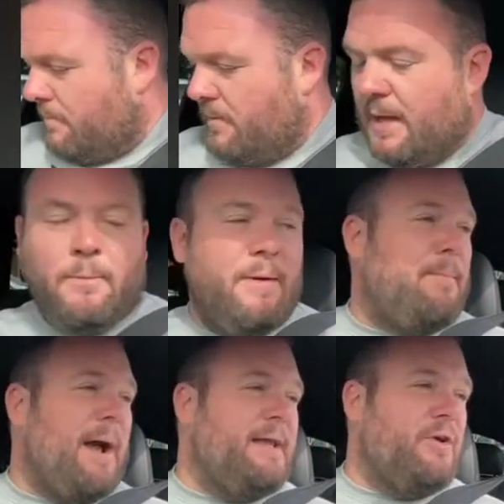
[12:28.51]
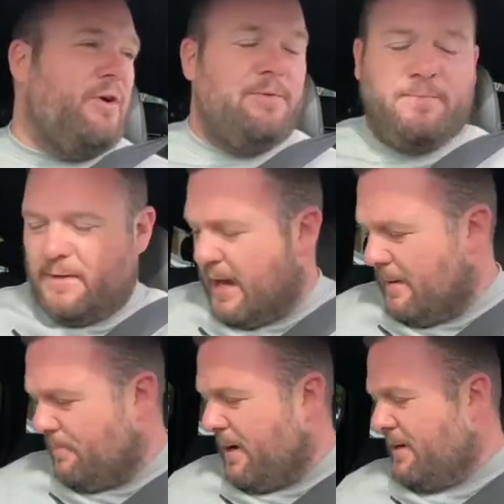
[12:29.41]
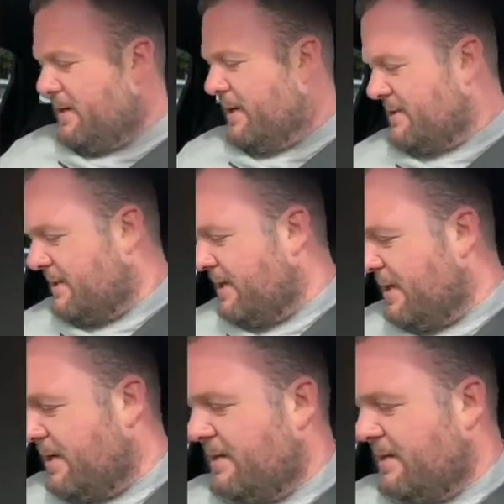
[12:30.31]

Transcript: Yeah, with bacon. Add bacon, that's it, yeah.